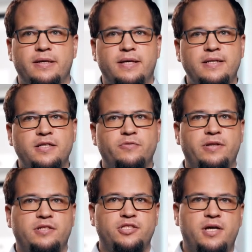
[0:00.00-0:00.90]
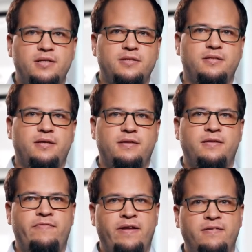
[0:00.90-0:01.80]
Integrated charting and
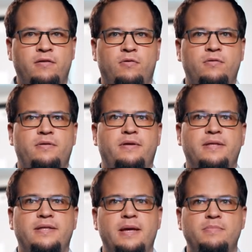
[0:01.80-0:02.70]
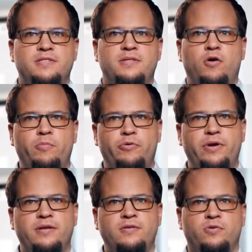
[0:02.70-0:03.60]
event log enables the
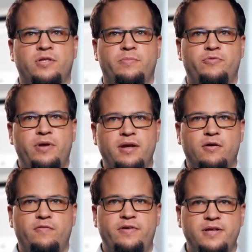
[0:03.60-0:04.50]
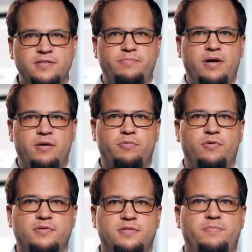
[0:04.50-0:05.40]
operator to keep track of his
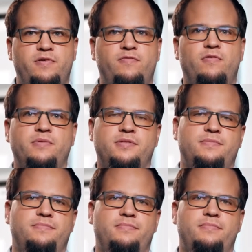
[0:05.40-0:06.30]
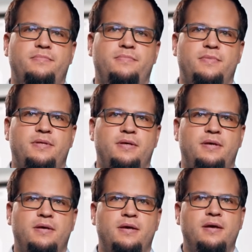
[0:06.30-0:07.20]
bioprocess performance.
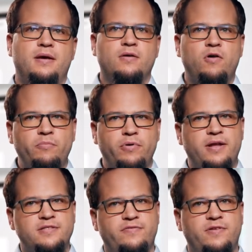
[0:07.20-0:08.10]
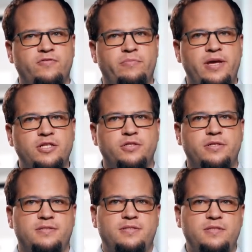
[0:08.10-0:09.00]
Comprehensive information
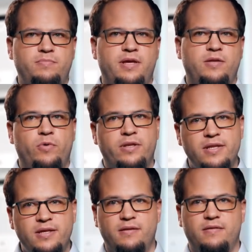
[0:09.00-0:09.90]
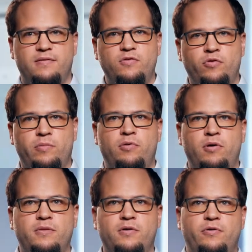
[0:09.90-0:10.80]
is displayed when needed to
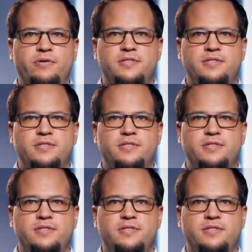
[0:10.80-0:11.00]
report the current